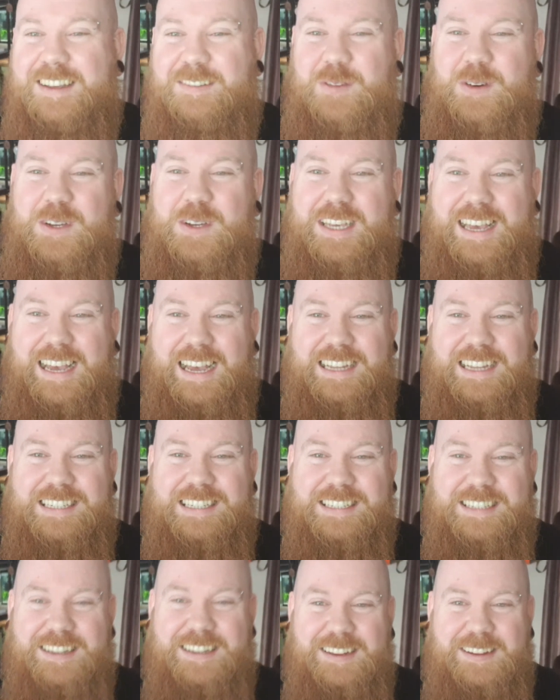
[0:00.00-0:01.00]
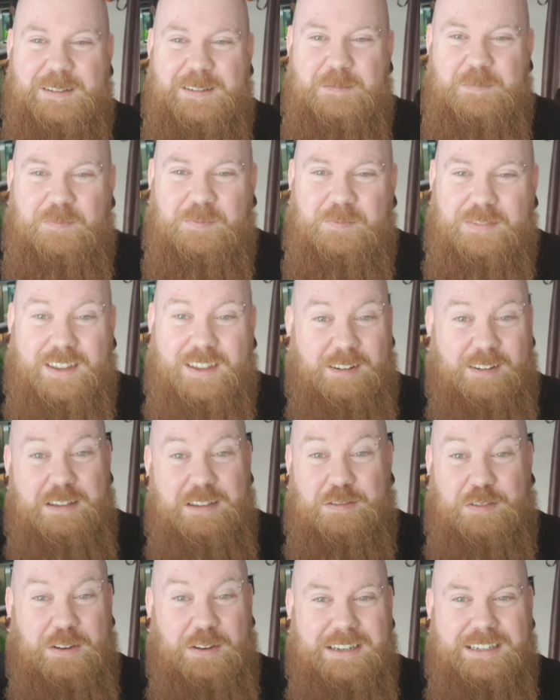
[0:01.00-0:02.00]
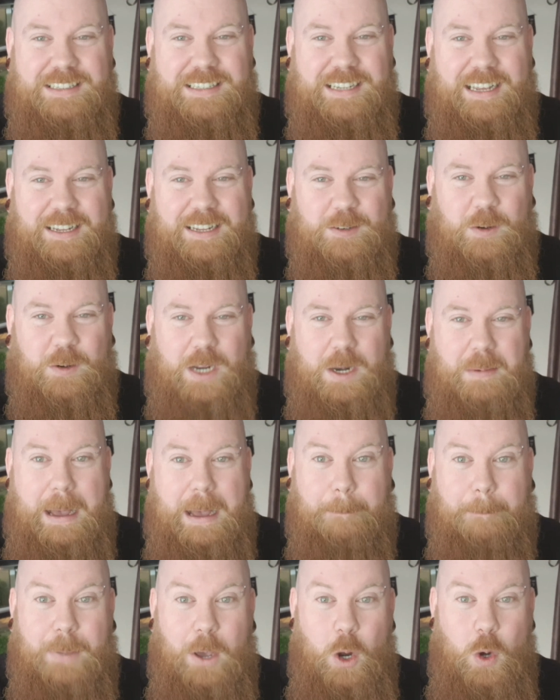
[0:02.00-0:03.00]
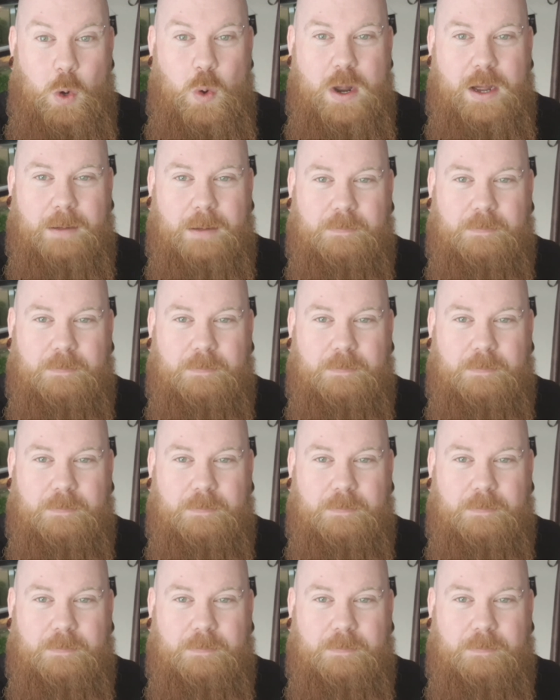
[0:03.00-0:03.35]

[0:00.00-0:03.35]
But yes, great fun, isn't it? Talking about poo.